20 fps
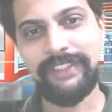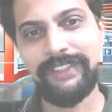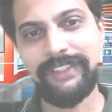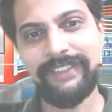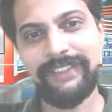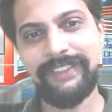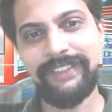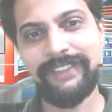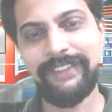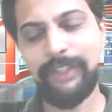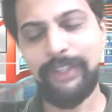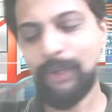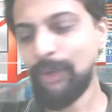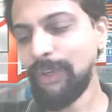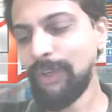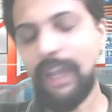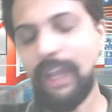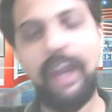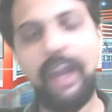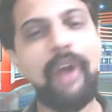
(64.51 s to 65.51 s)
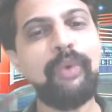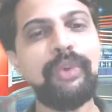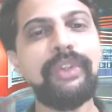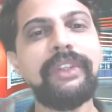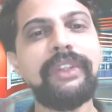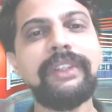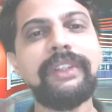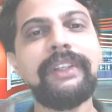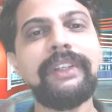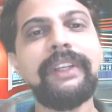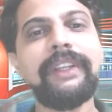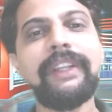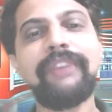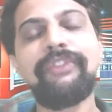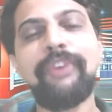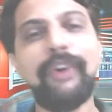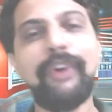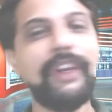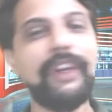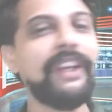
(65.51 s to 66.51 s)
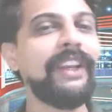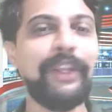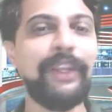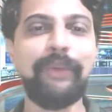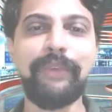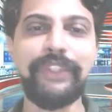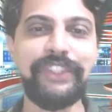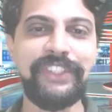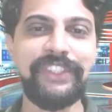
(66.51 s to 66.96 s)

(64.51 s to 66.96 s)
Or how to learn a foreign language?